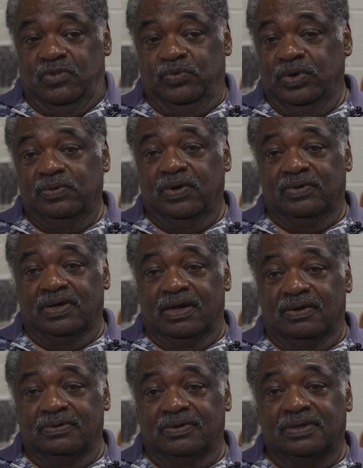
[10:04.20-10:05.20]
we won't
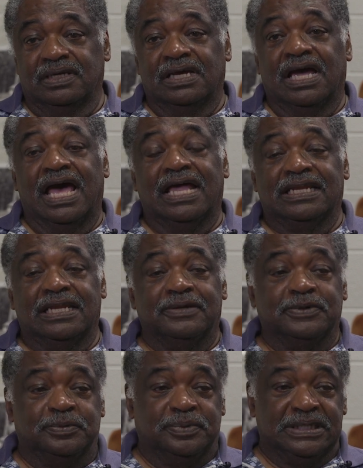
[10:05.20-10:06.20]
go. And then it
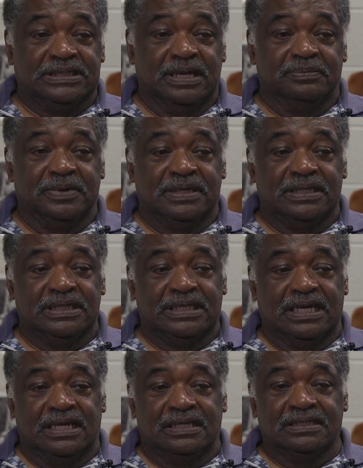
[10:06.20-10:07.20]
was picked up in
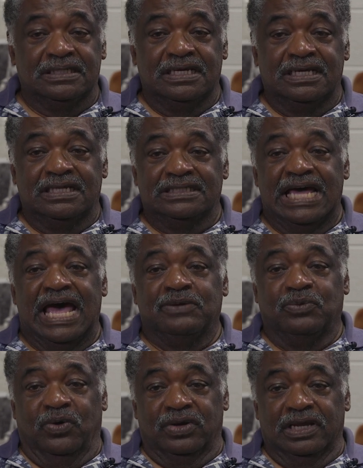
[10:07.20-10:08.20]
the
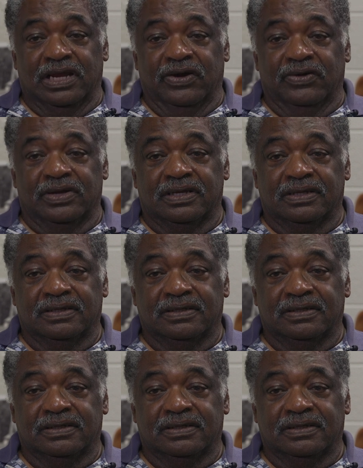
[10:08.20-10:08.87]
Tidewater area.